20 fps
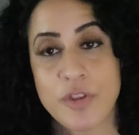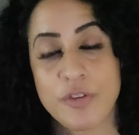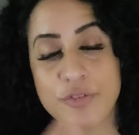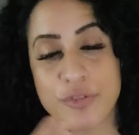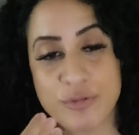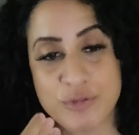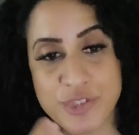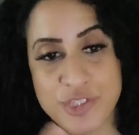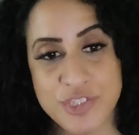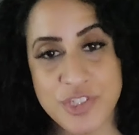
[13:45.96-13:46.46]

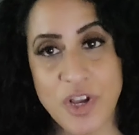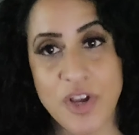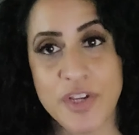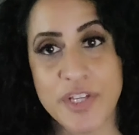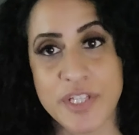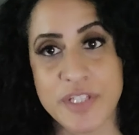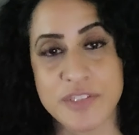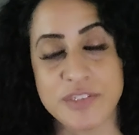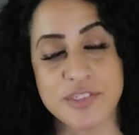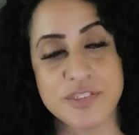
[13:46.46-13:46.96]
through
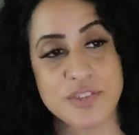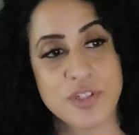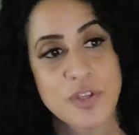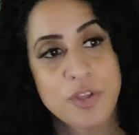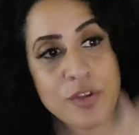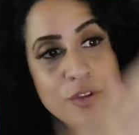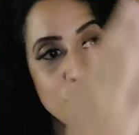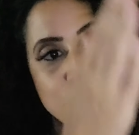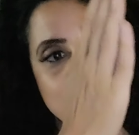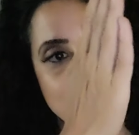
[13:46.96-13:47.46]
science,
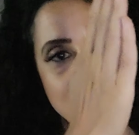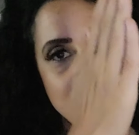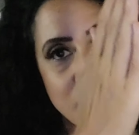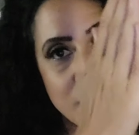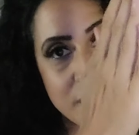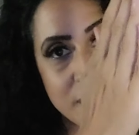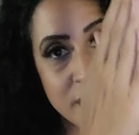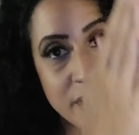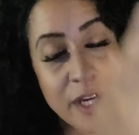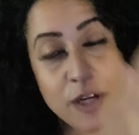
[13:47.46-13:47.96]
through
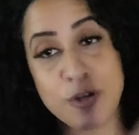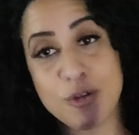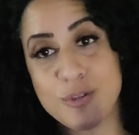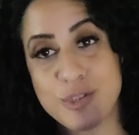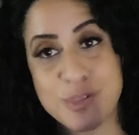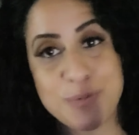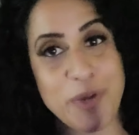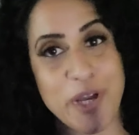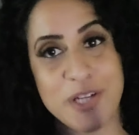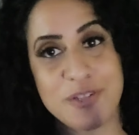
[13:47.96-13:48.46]
that narrow
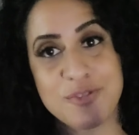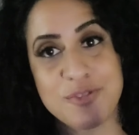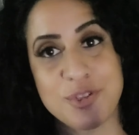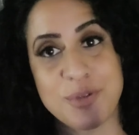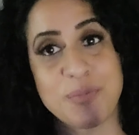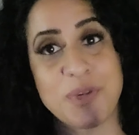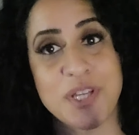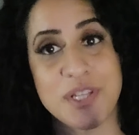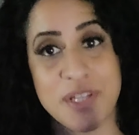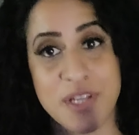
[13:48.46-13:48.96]

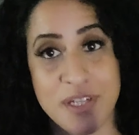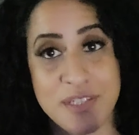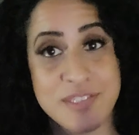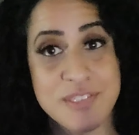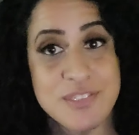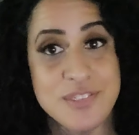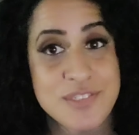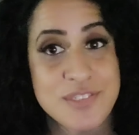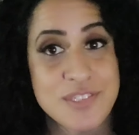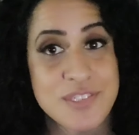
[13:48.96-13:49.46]
spectrum. And
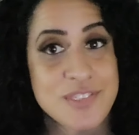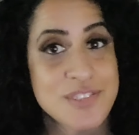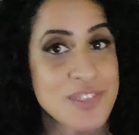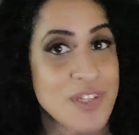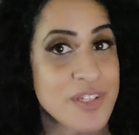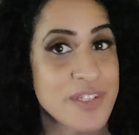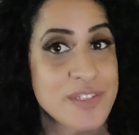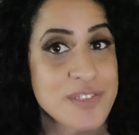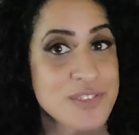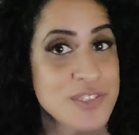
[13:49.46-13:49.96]
yes,
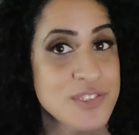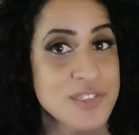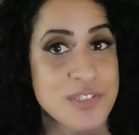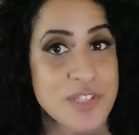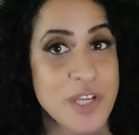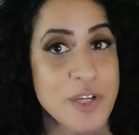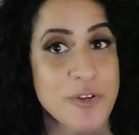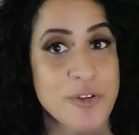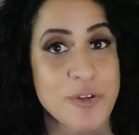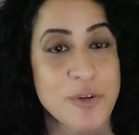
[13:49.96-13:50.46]
science is
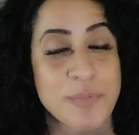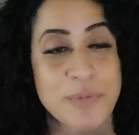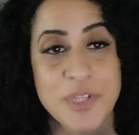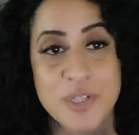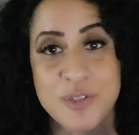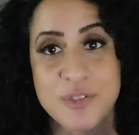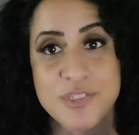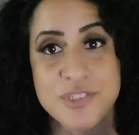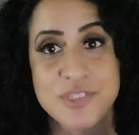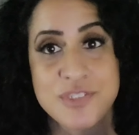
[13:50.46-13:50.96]
narrow
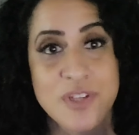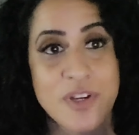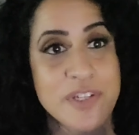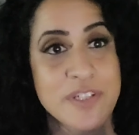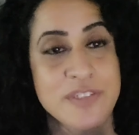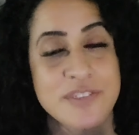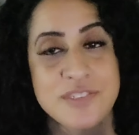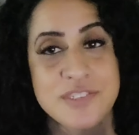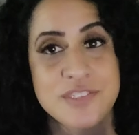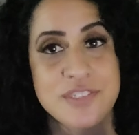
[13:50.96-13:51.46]
because
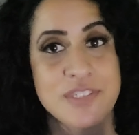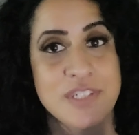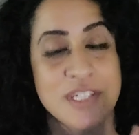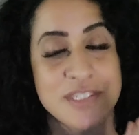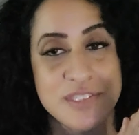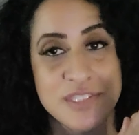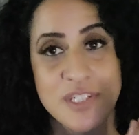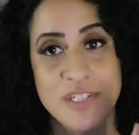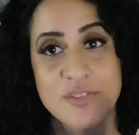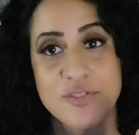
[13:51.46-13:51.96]
science
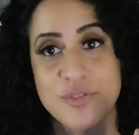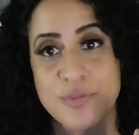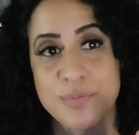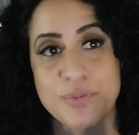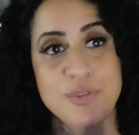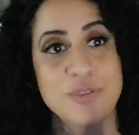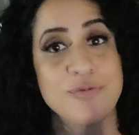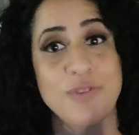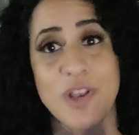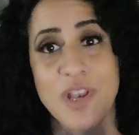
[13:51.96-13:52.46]
has yet to
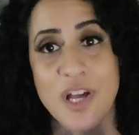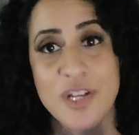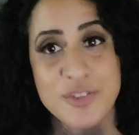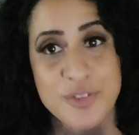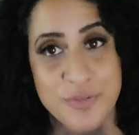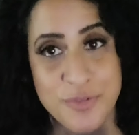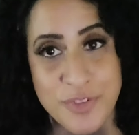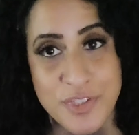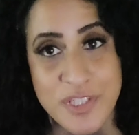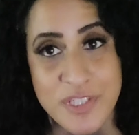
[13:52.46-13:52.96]
prove a lot
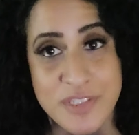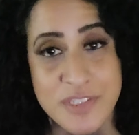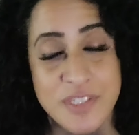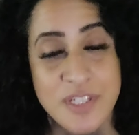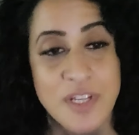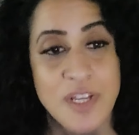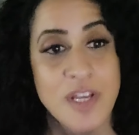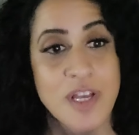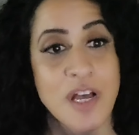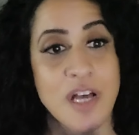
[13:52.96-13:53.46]
of things,
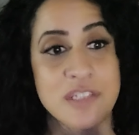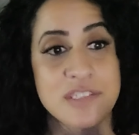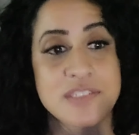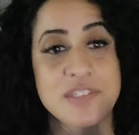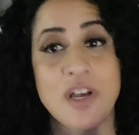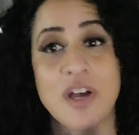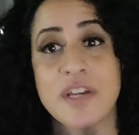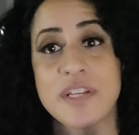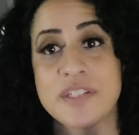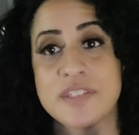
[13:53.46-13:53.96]
and
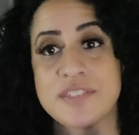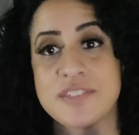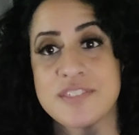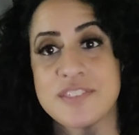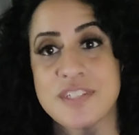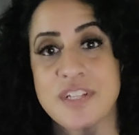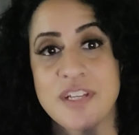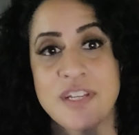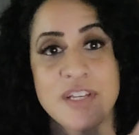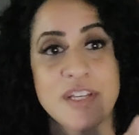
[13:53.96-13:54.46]

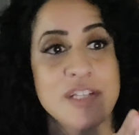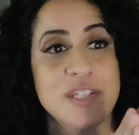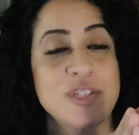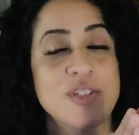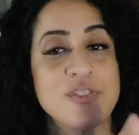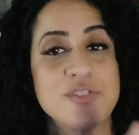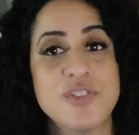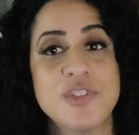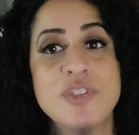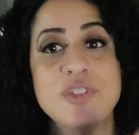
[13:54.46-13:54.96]
science
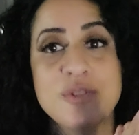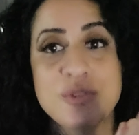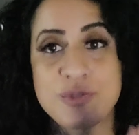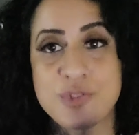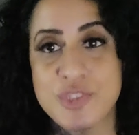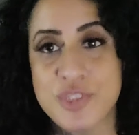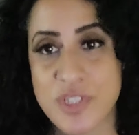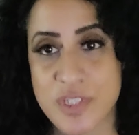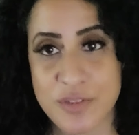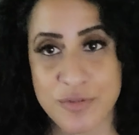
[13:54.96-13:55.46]

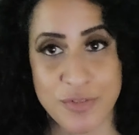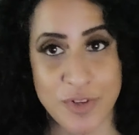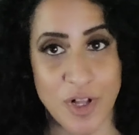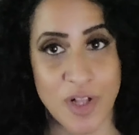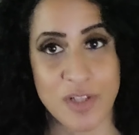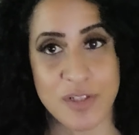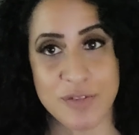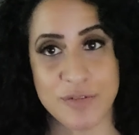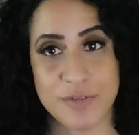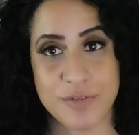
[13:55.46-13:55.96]
continues to
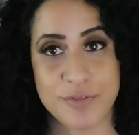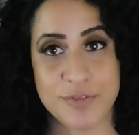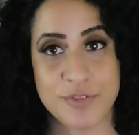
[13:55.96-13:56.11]
evolve.